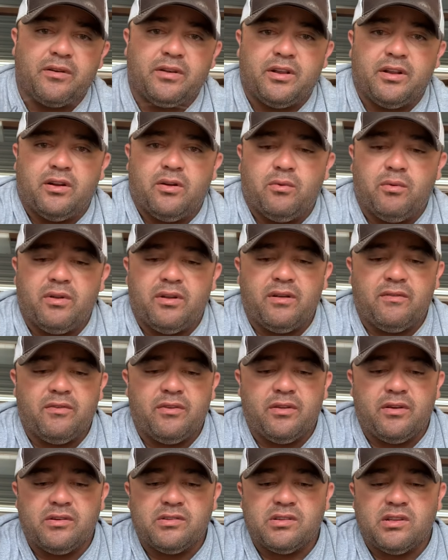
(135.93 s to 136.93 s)
whenever
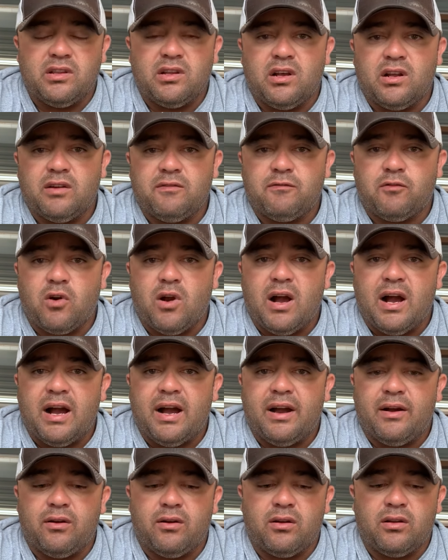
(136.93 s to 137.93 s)
there's a lot of
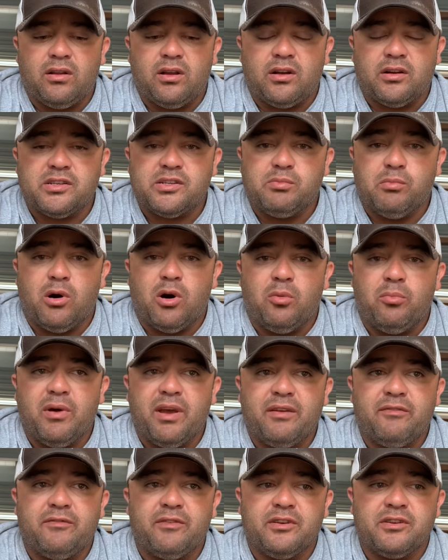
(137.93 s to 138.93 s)
fry or a lot of small
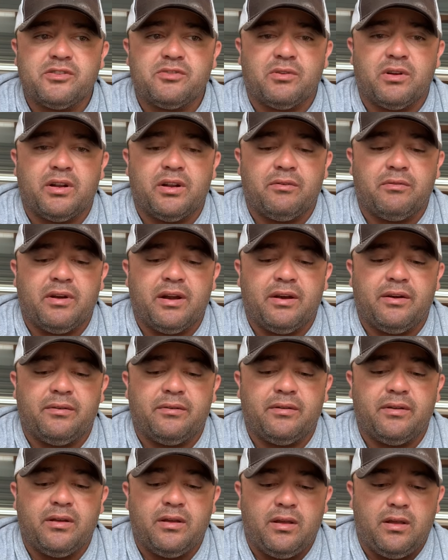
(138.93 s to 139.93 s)
bait fish running
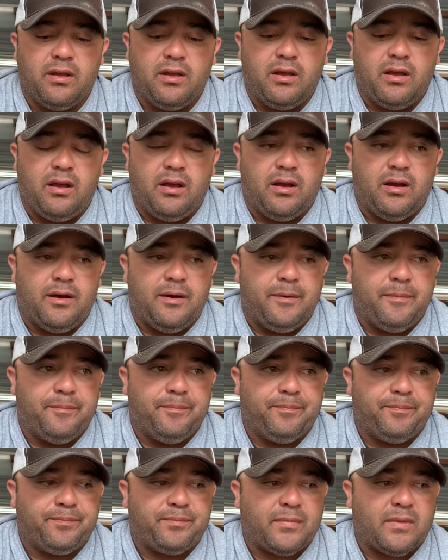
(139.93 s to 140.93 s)
around.
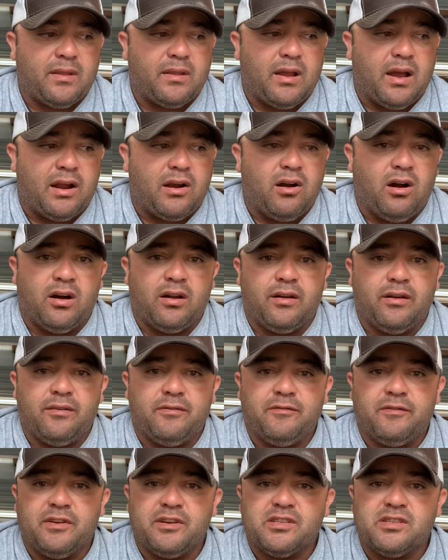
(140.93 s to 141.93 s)
I caught a
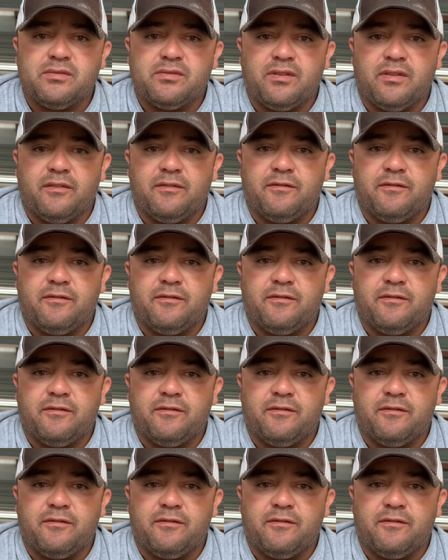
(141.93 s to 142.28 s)
fish